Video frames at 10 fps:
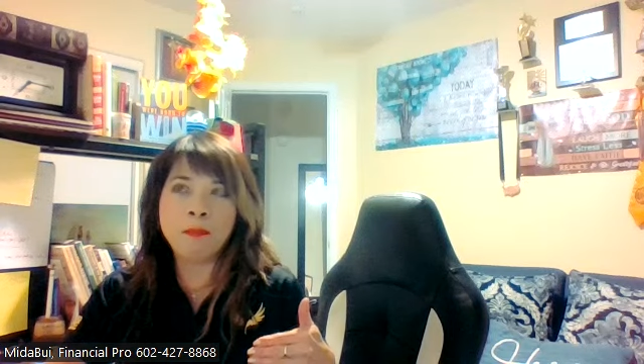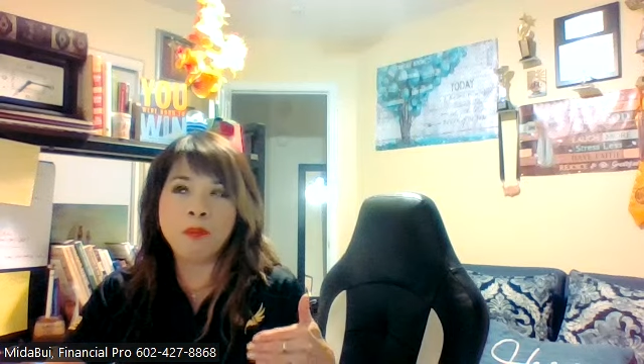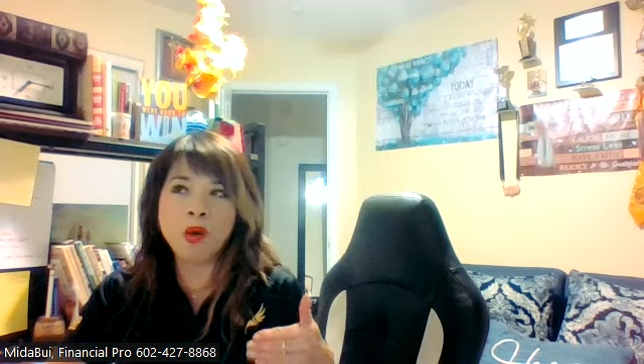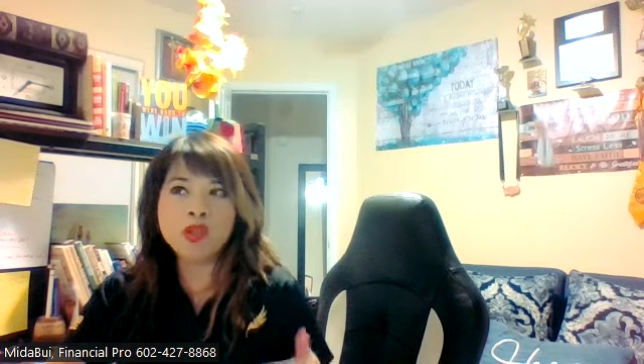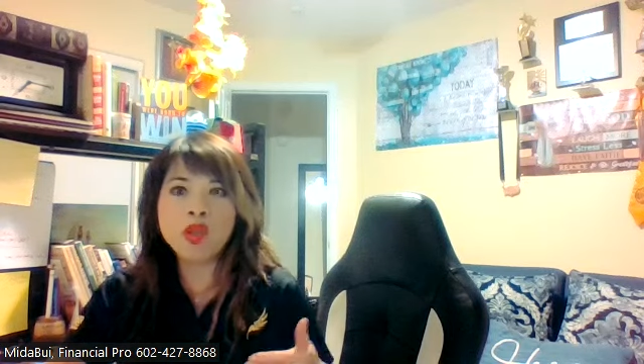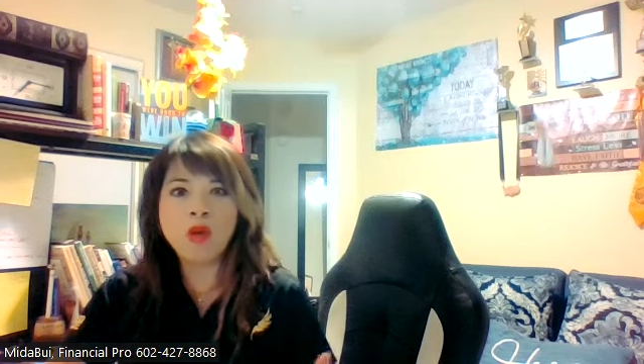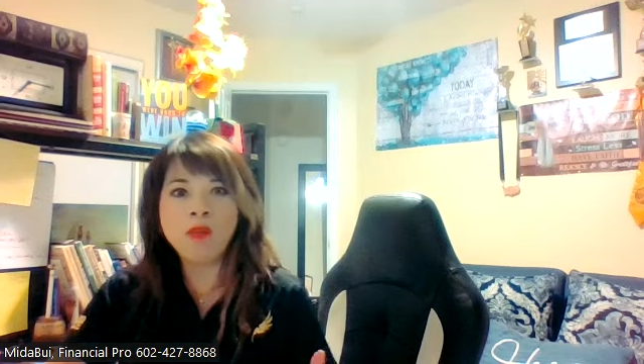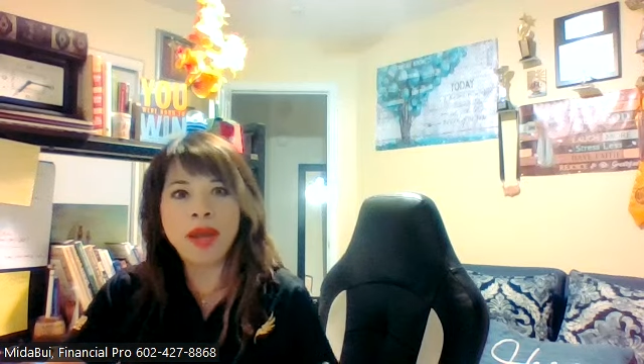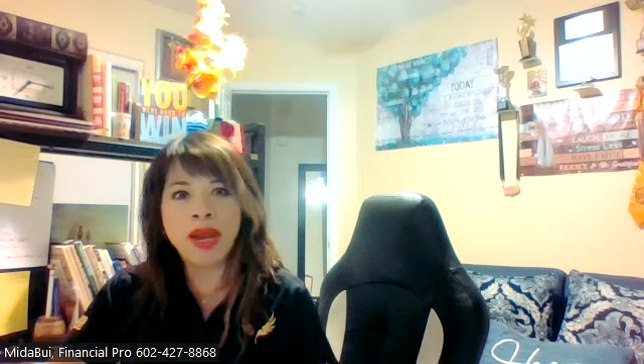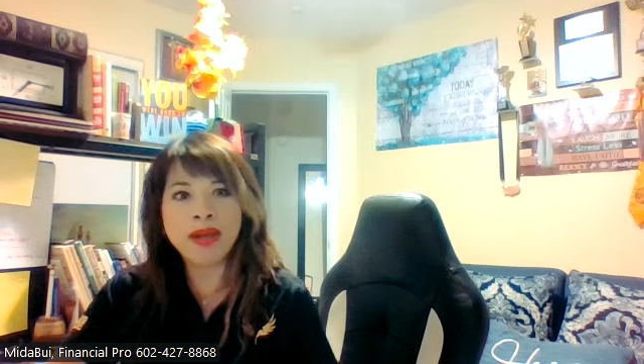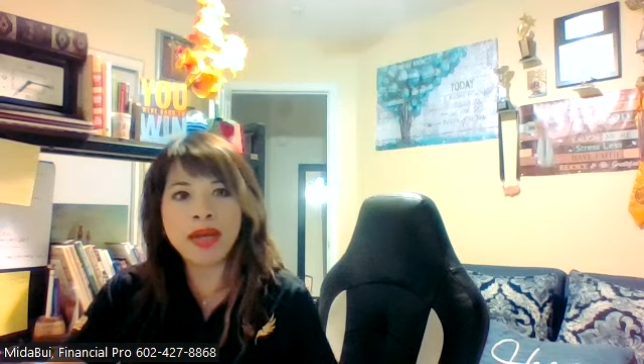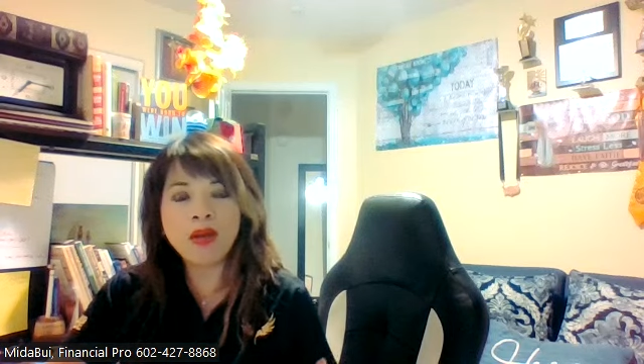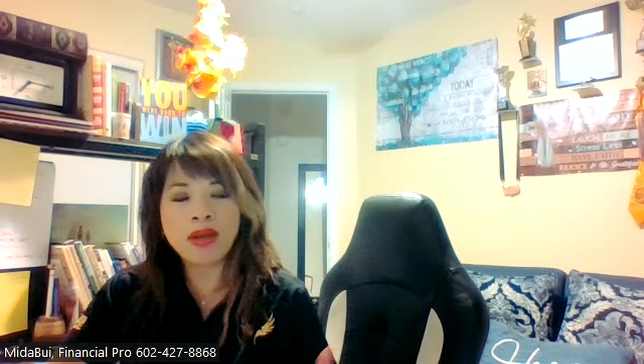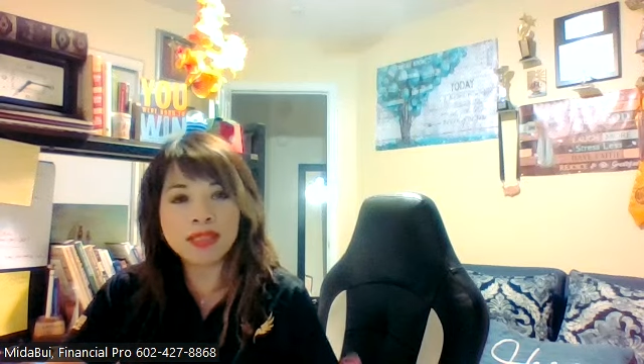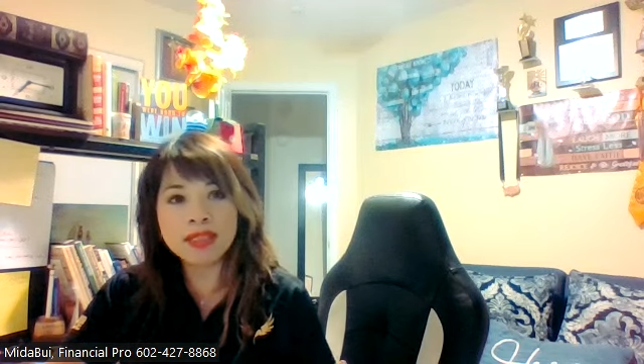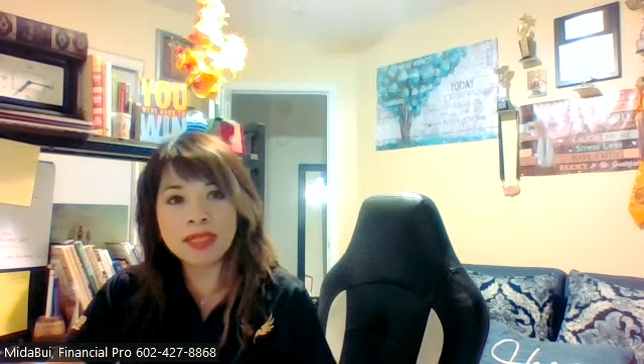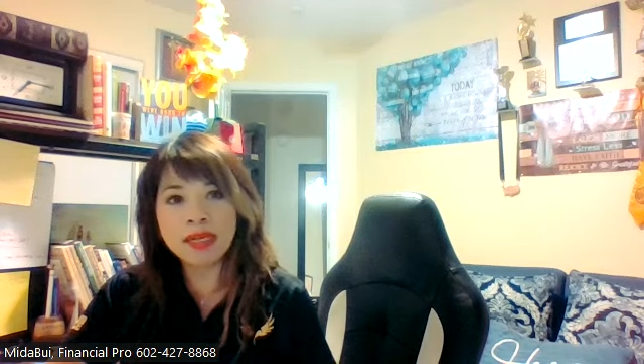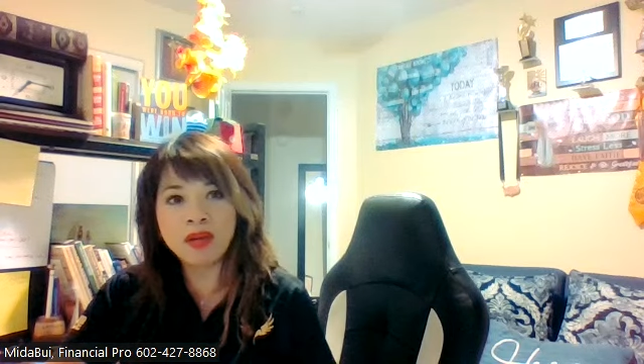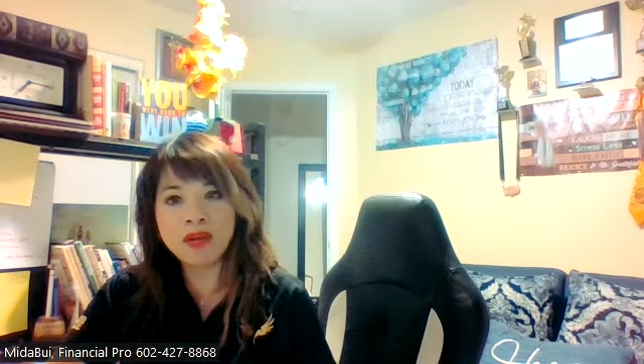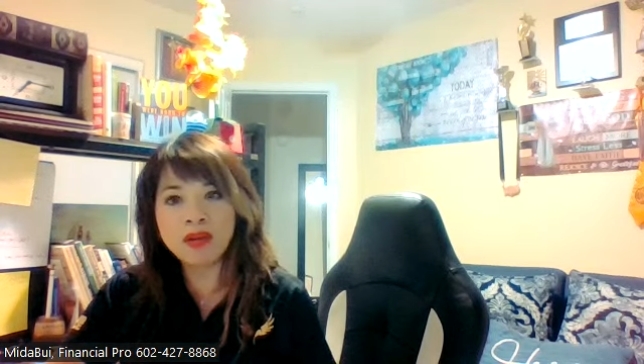Most home care now, assisting
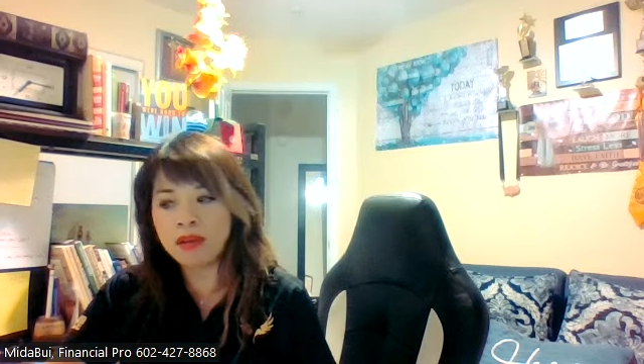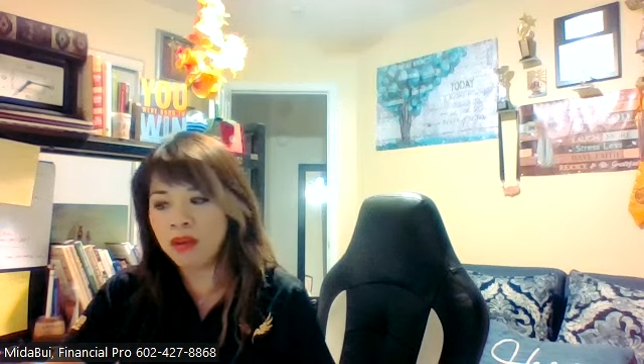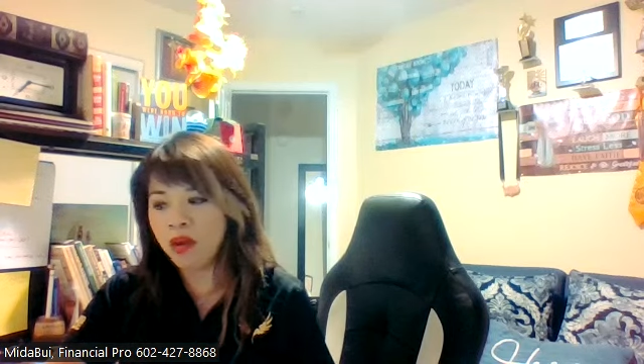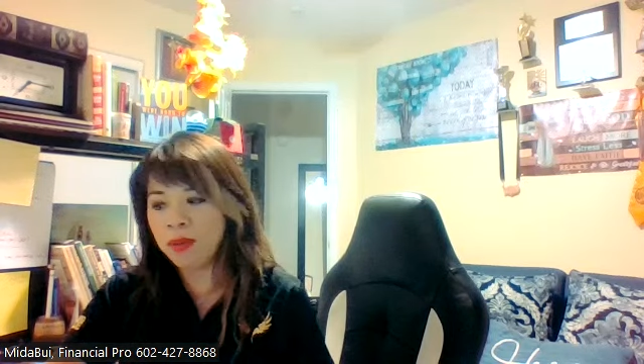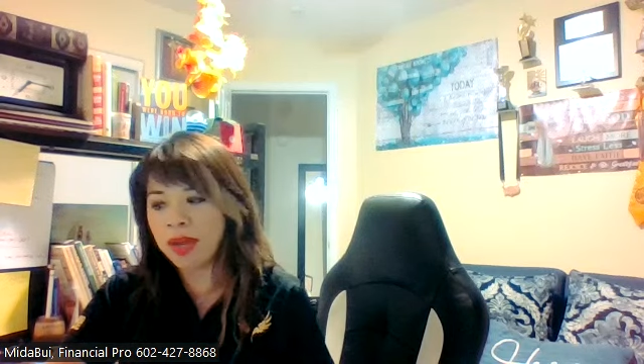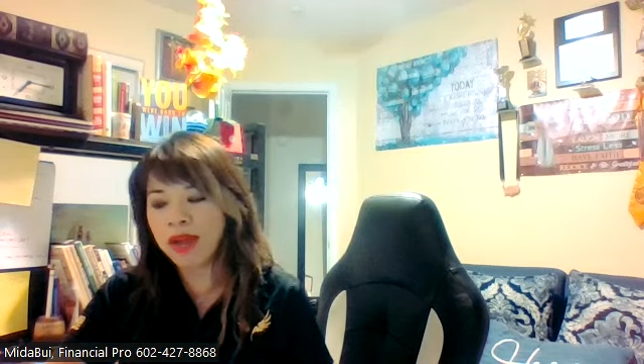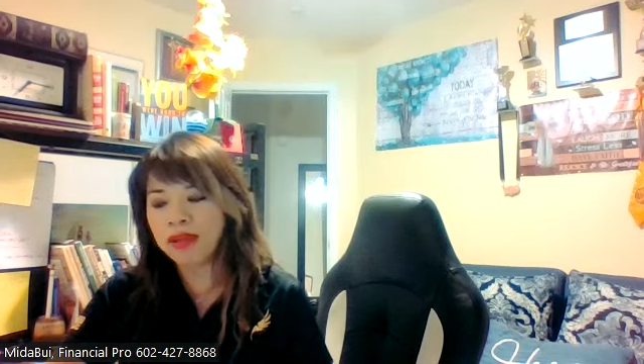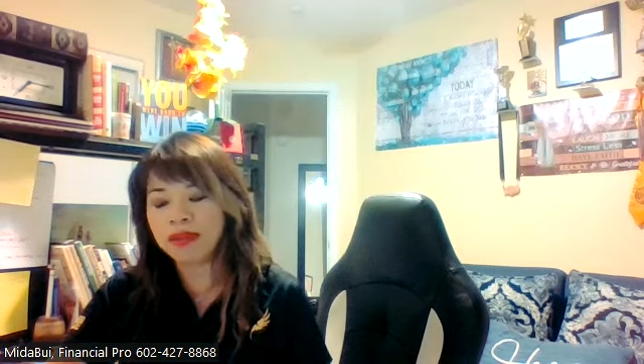home care,